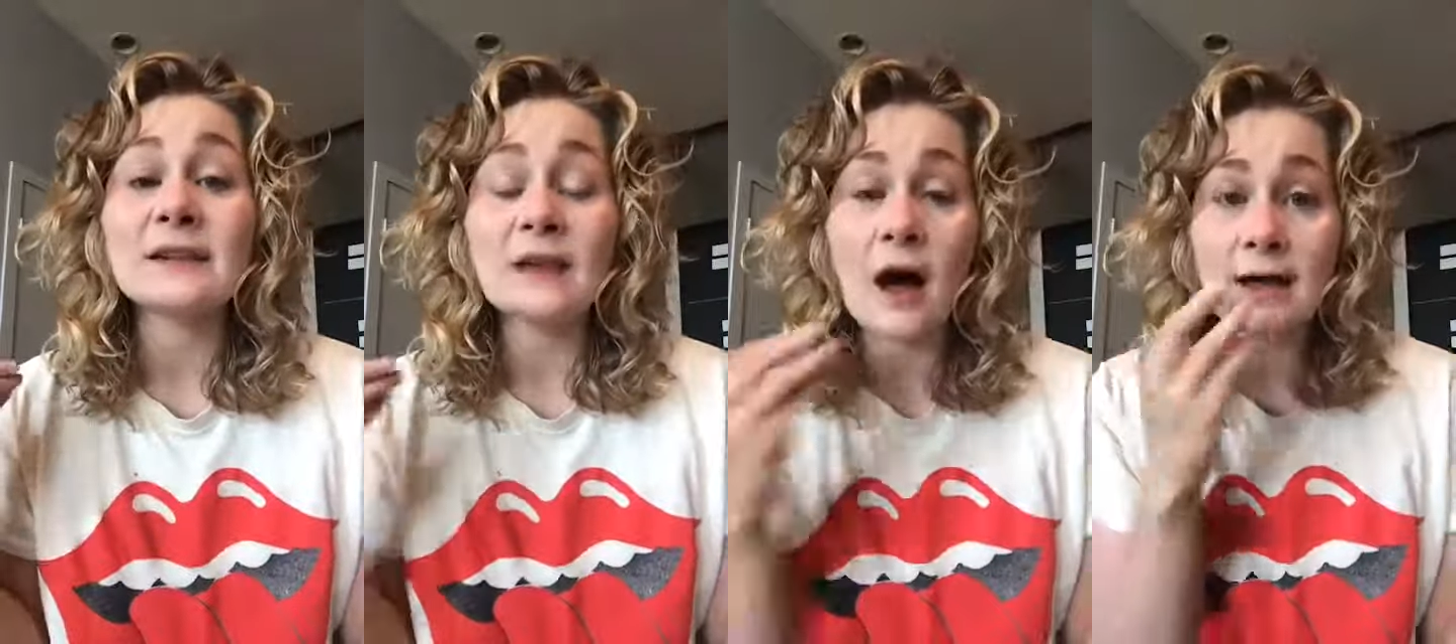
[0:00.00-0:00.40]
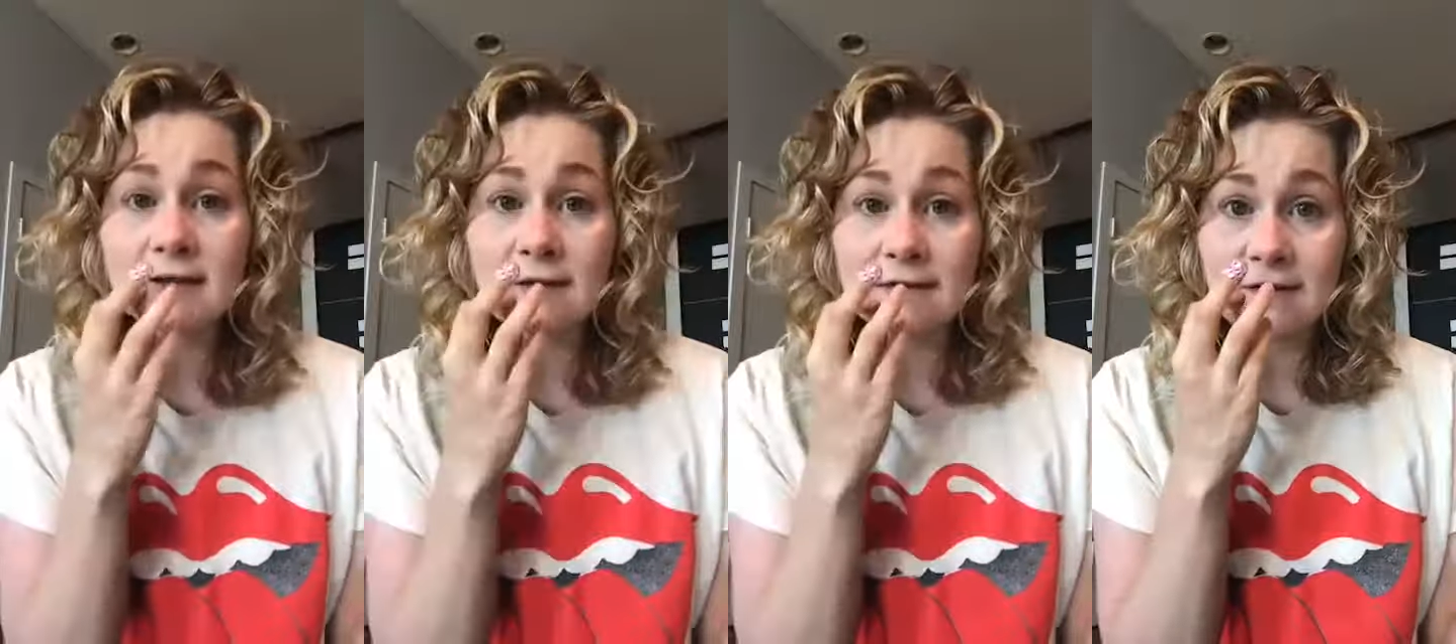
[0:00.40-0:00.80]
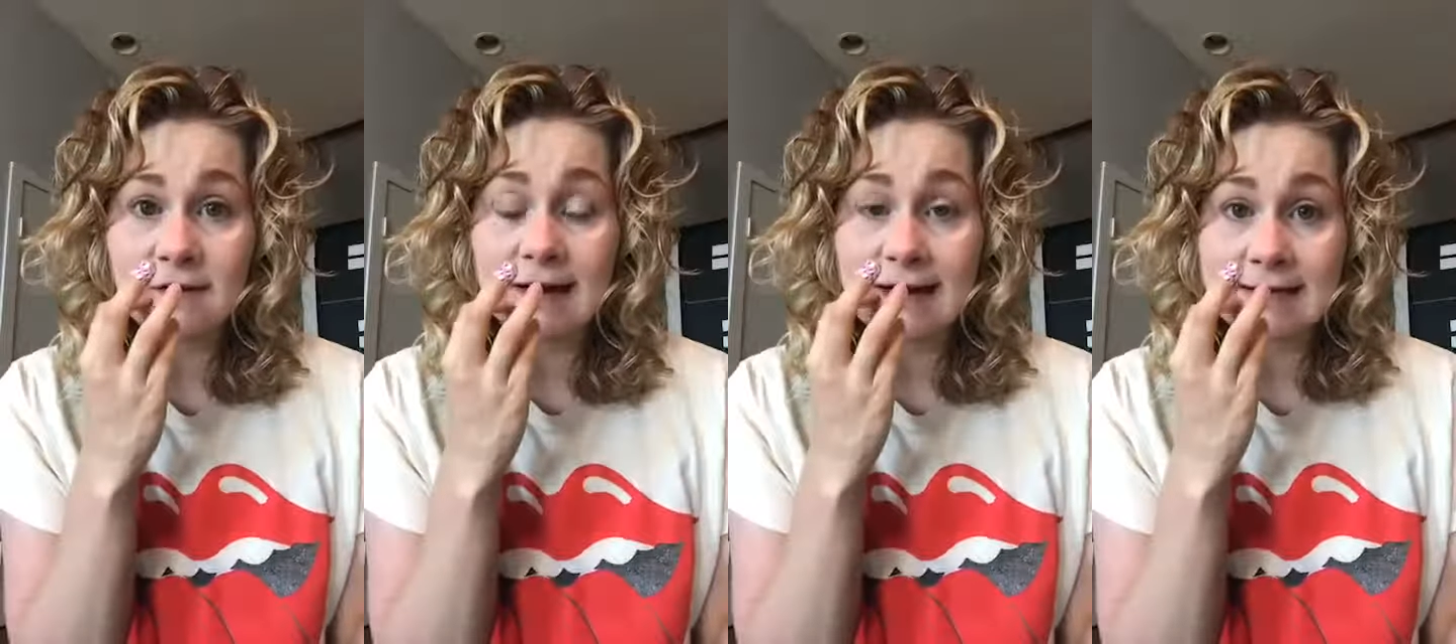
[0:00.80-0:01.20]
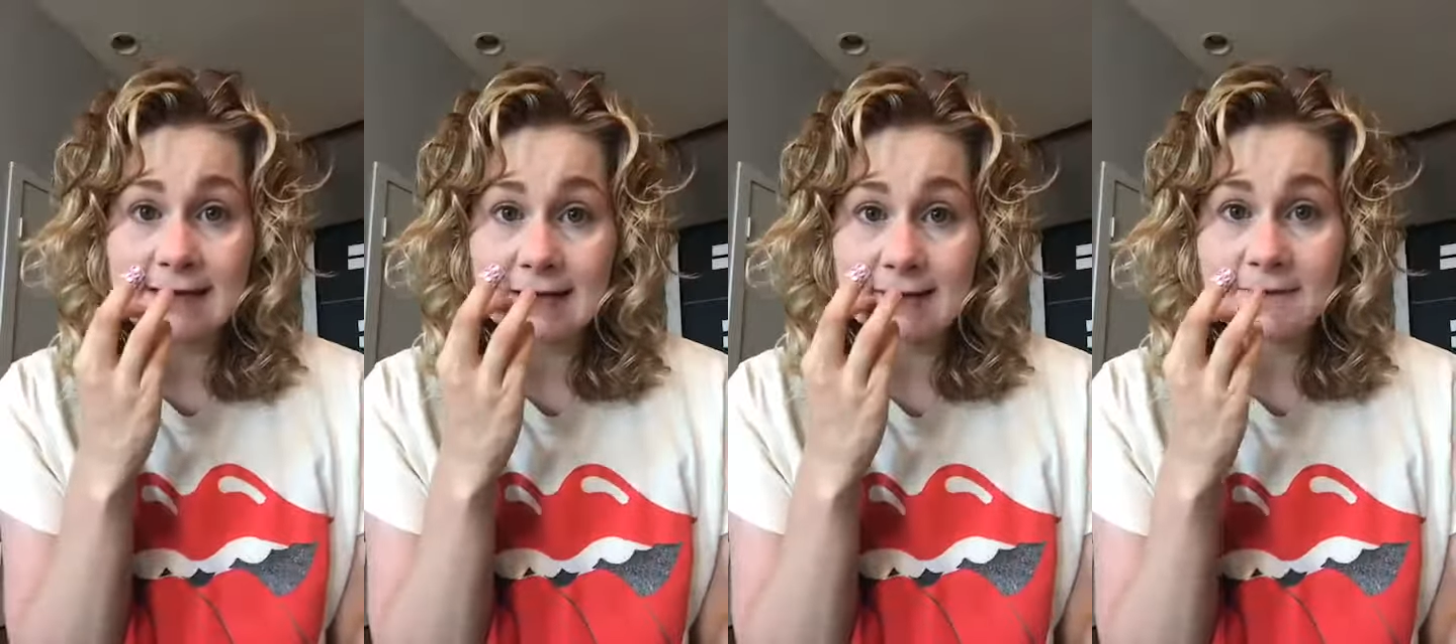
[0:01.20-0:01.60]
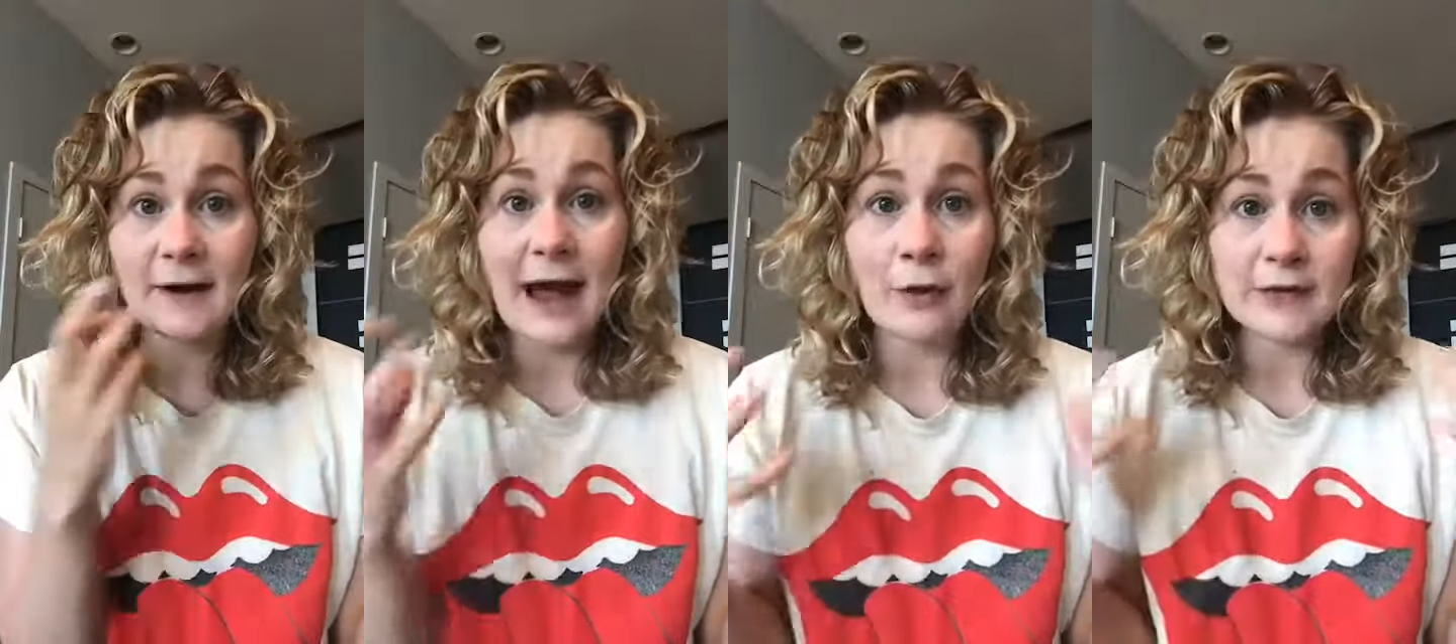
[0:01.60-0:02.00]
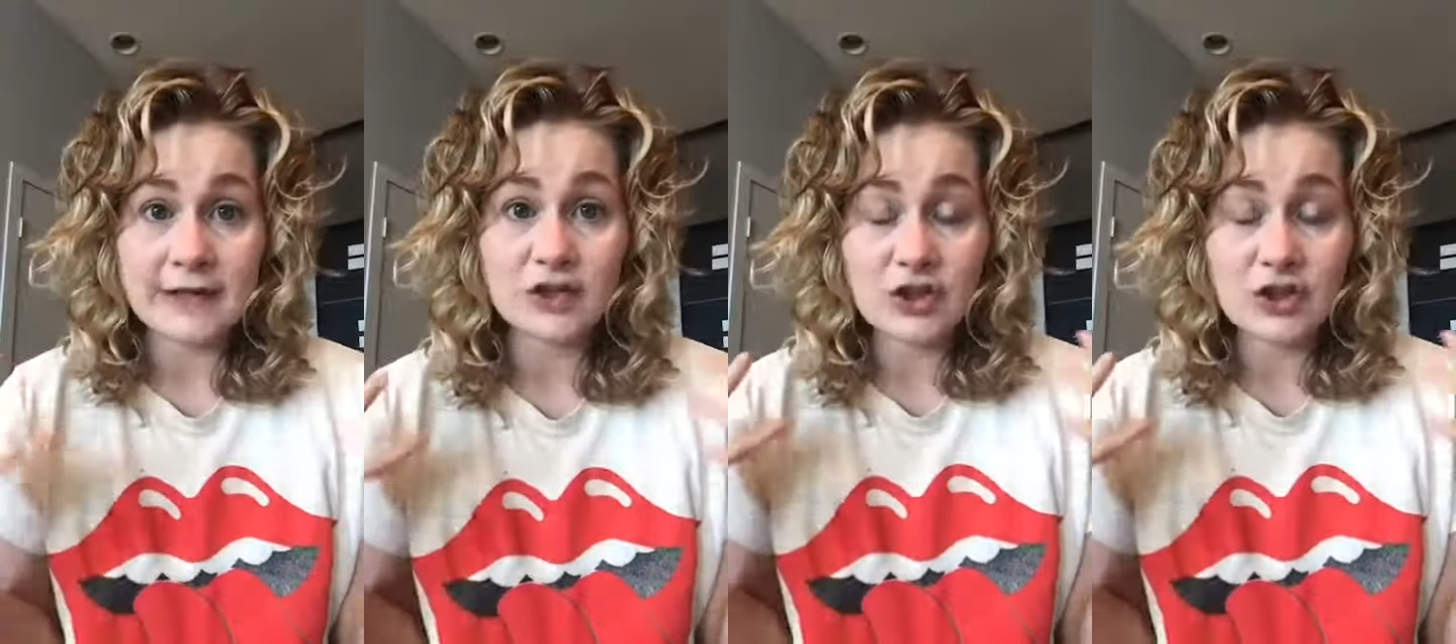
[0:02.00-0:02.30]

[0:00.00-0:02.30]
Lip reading: lot of different ideas for how these